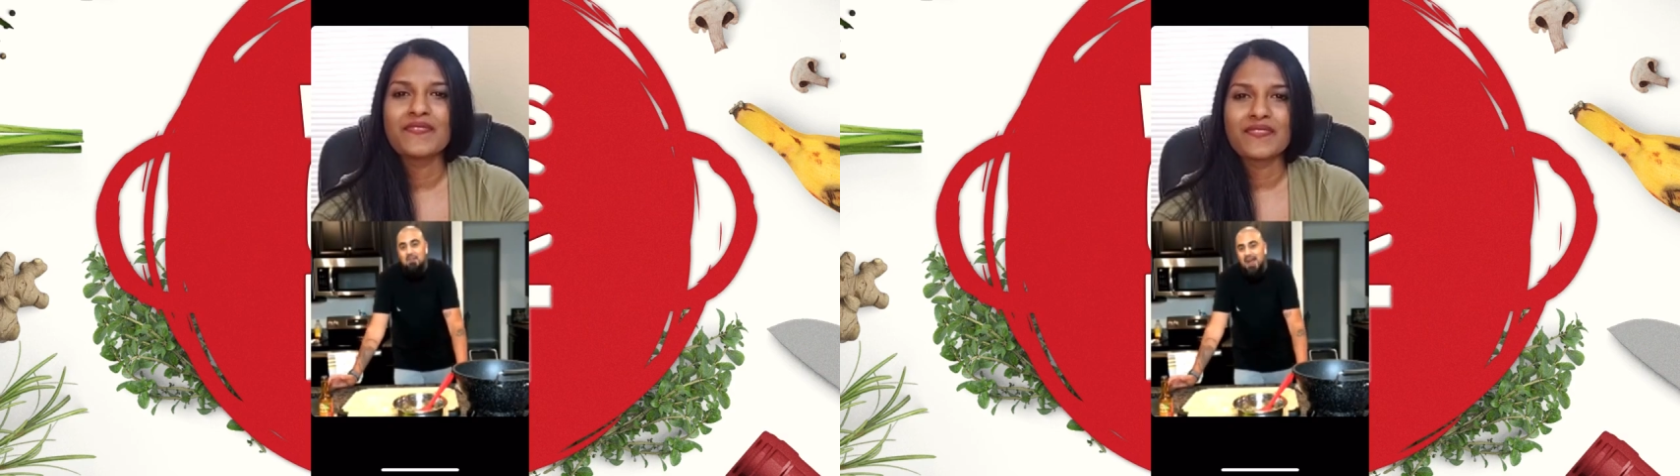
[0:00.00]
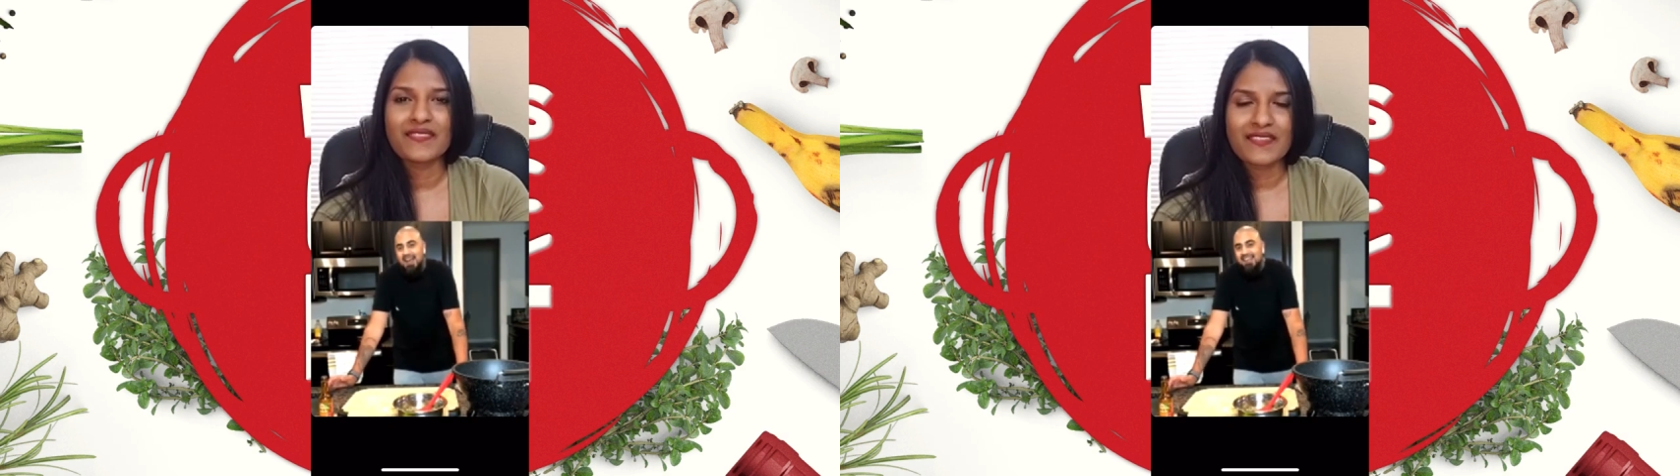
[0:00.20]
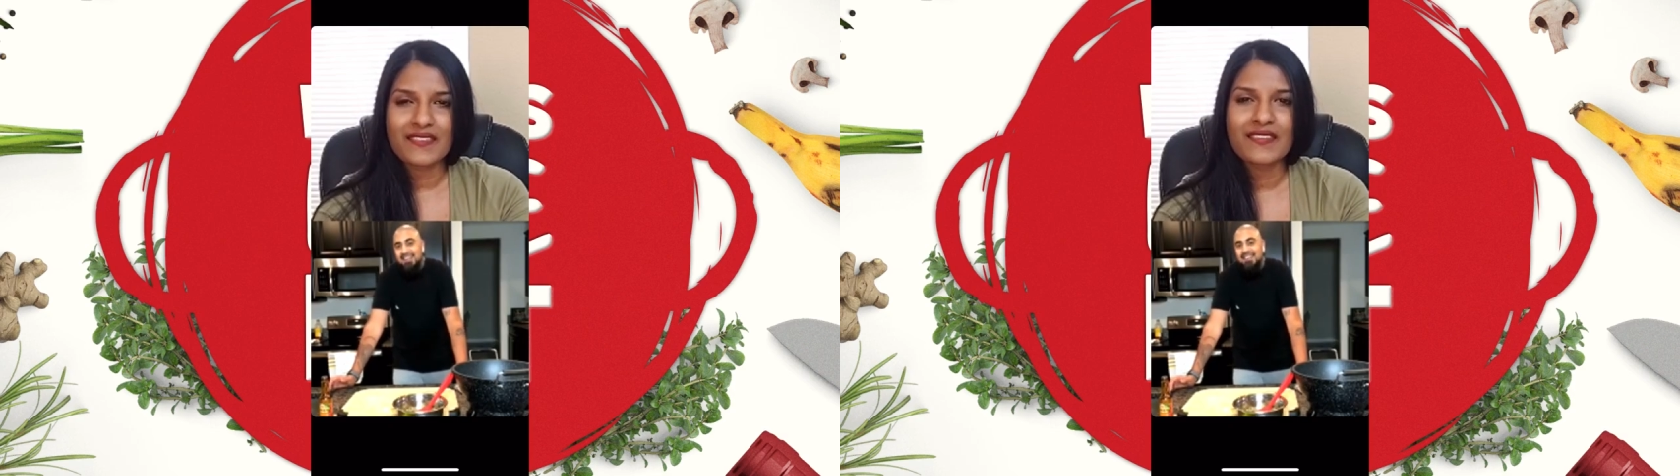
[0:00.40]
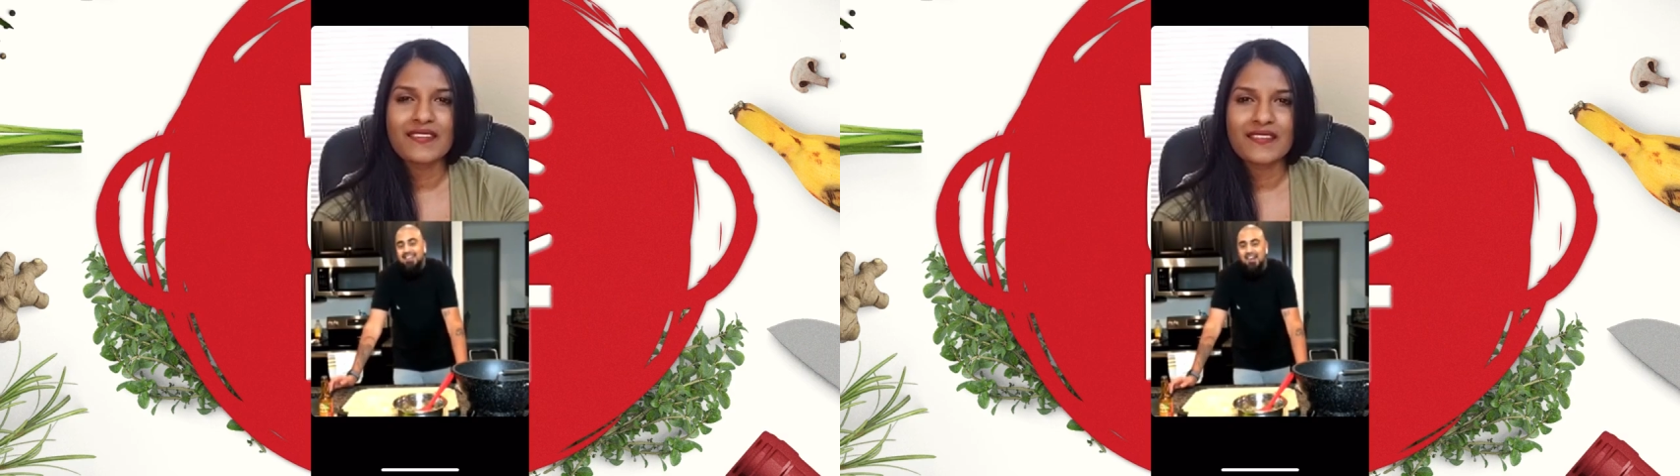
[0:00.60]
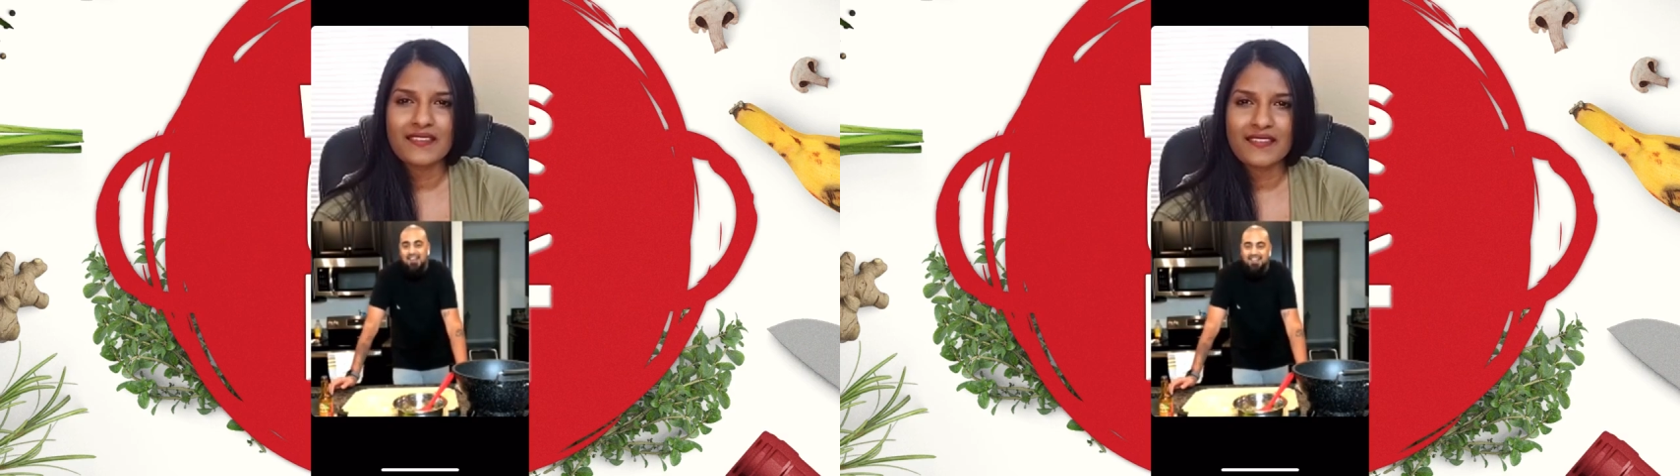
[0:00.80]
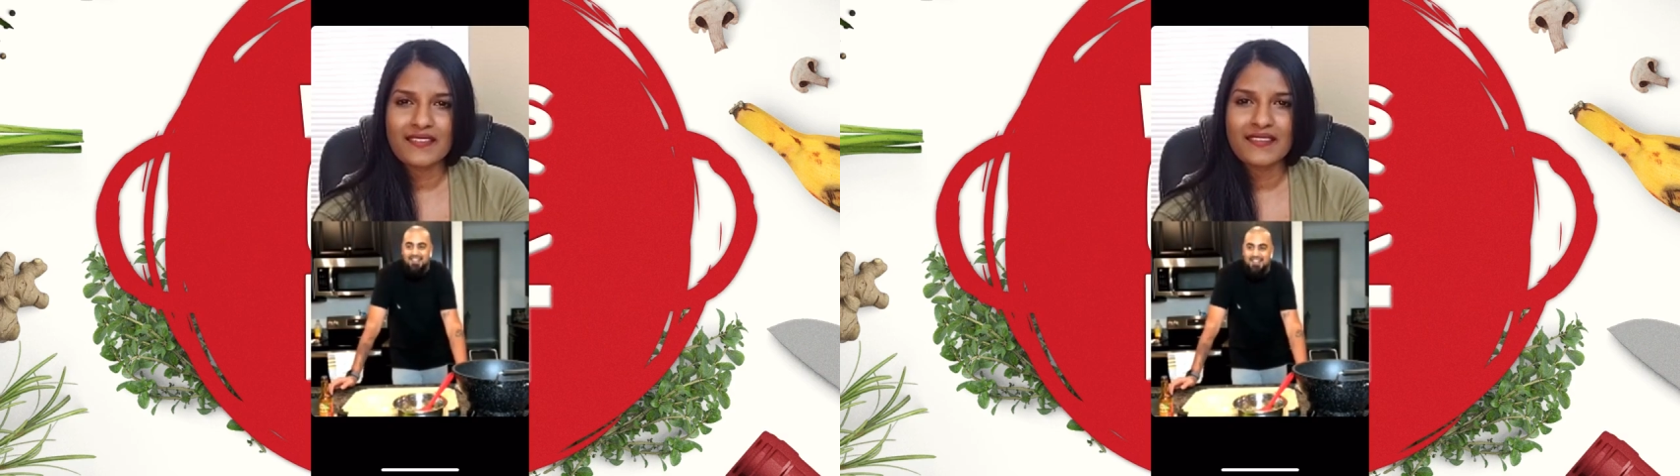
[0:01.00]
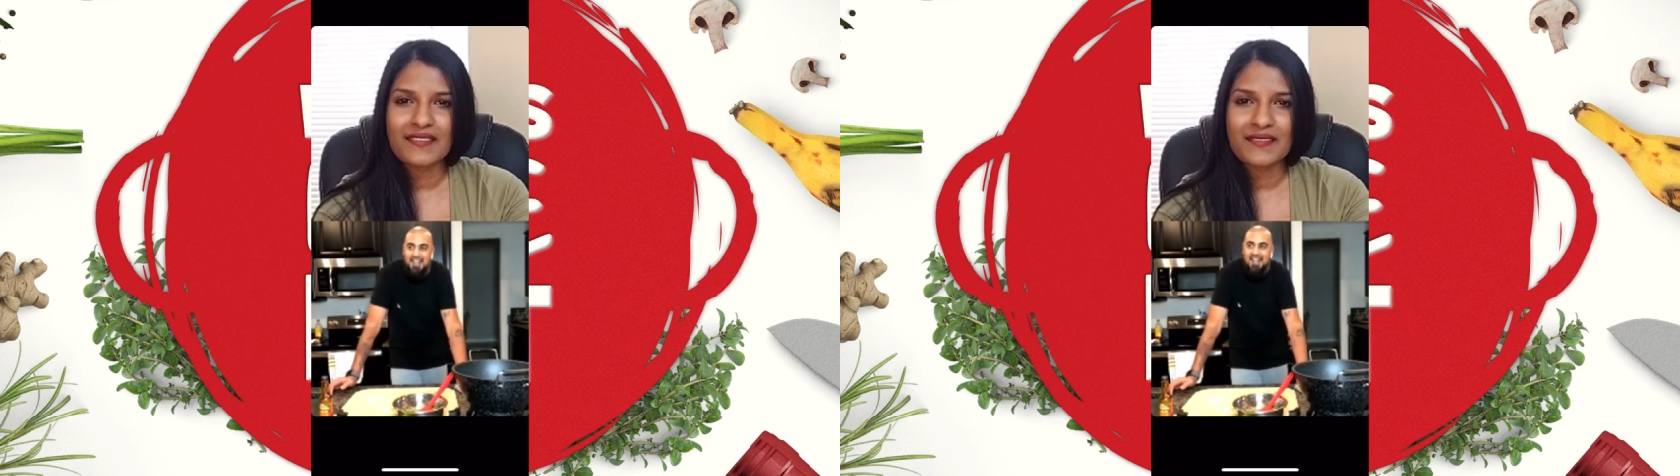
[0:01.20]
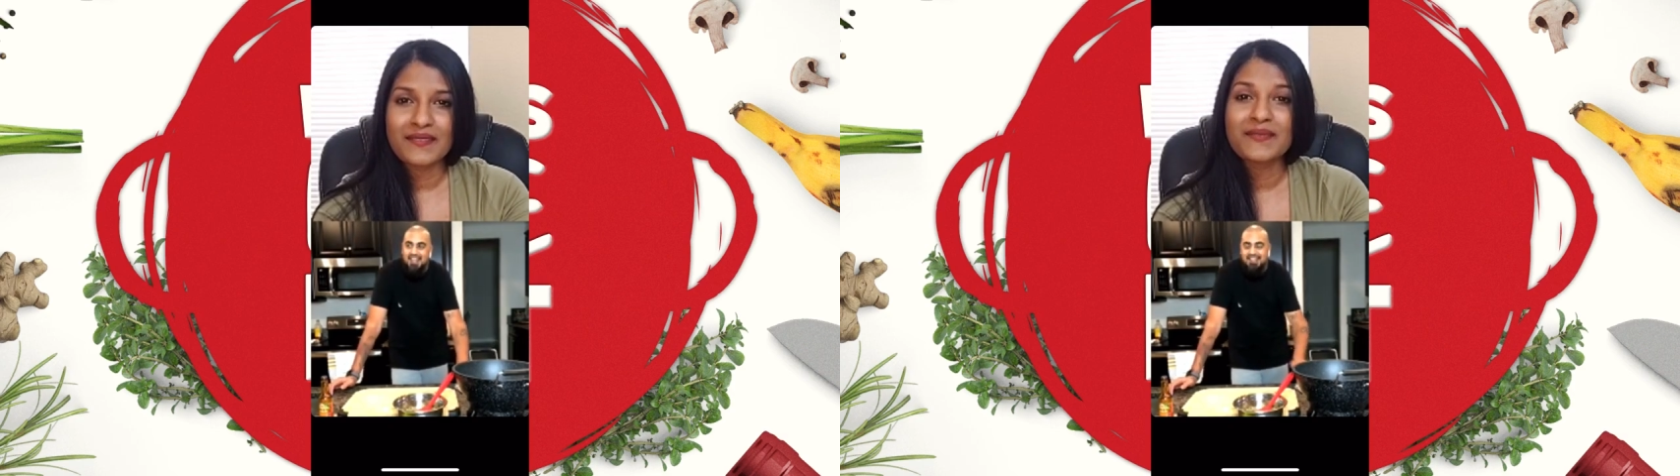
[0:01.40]
see all the
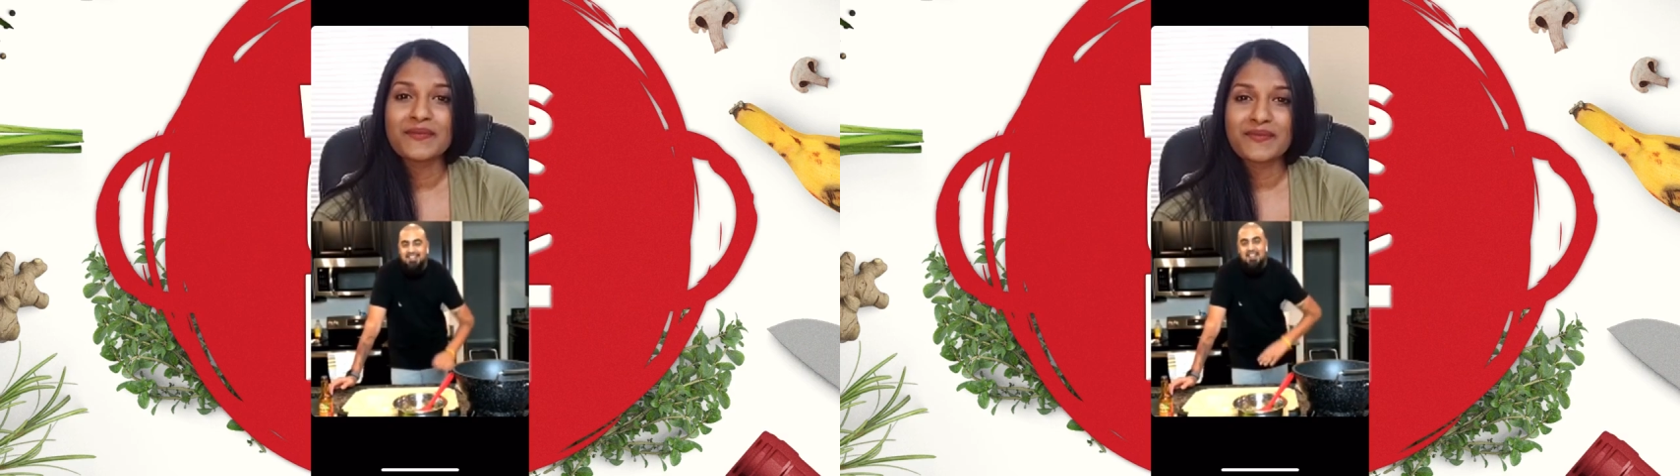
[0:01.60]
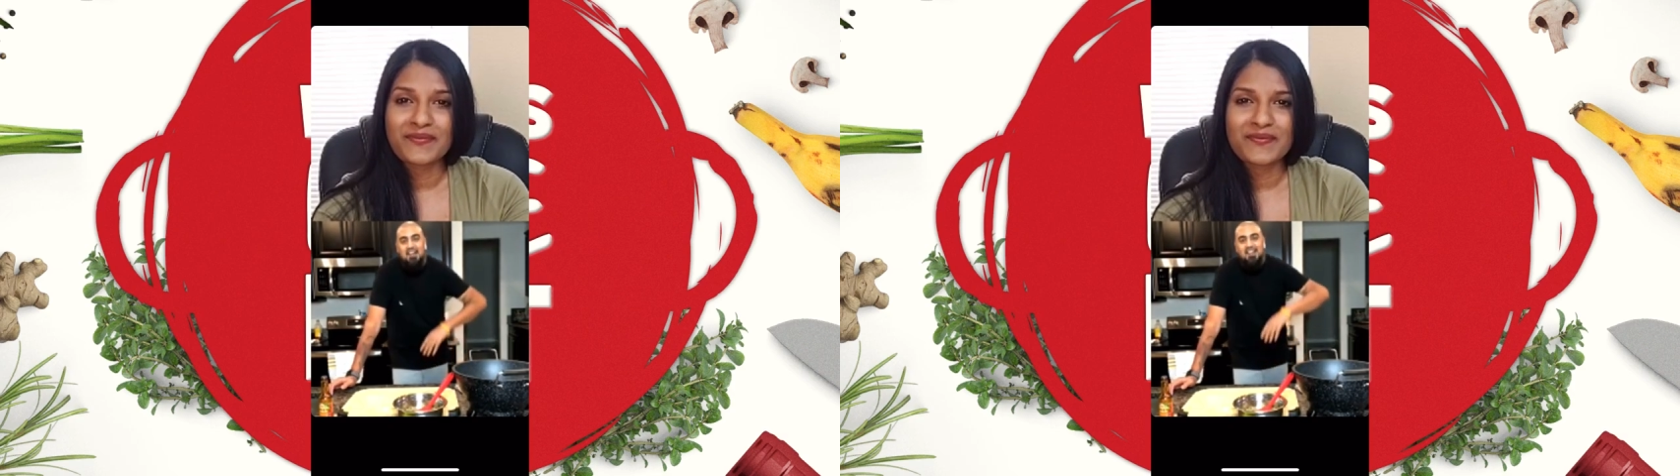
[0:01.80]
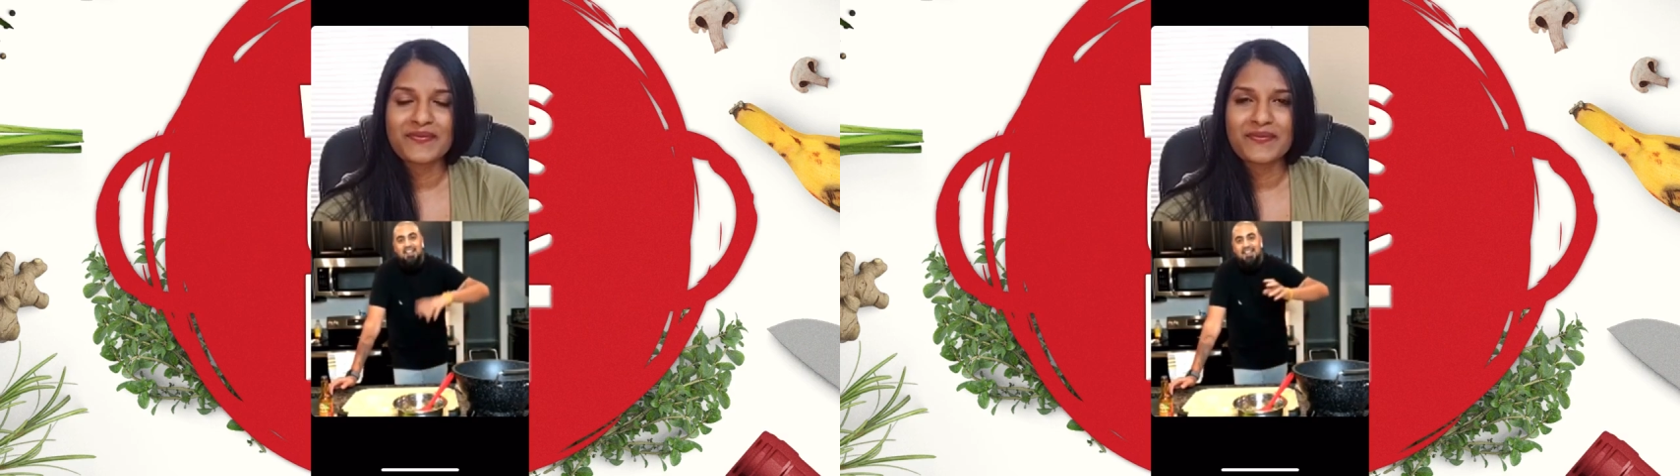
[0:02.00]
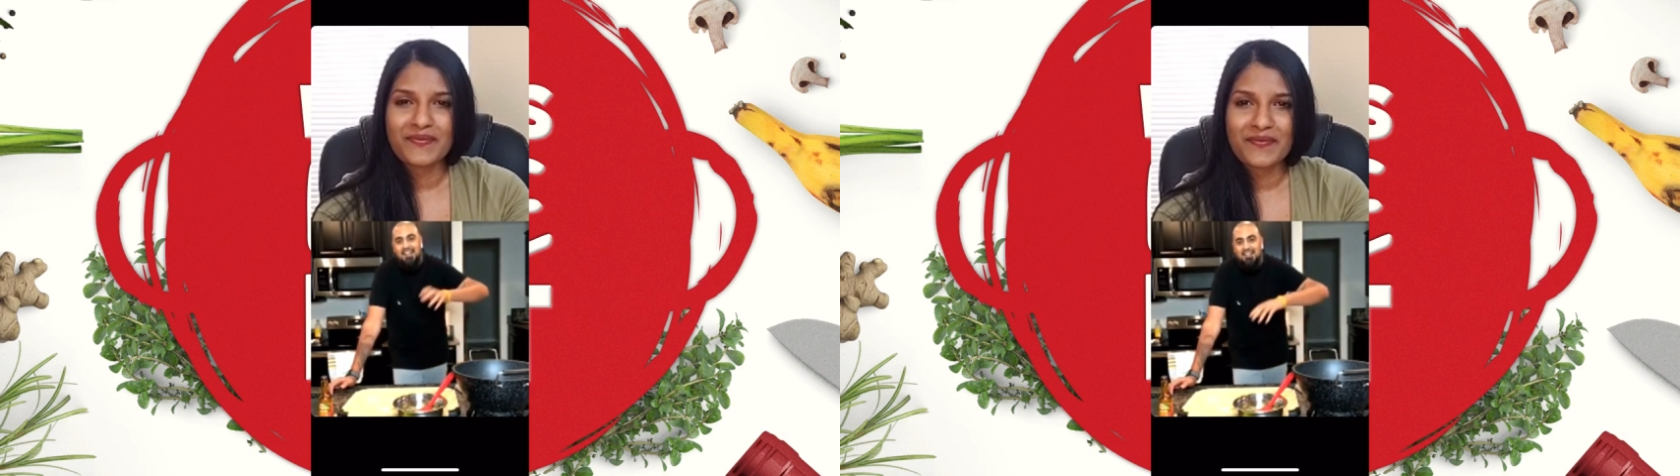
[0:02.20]
little tricks that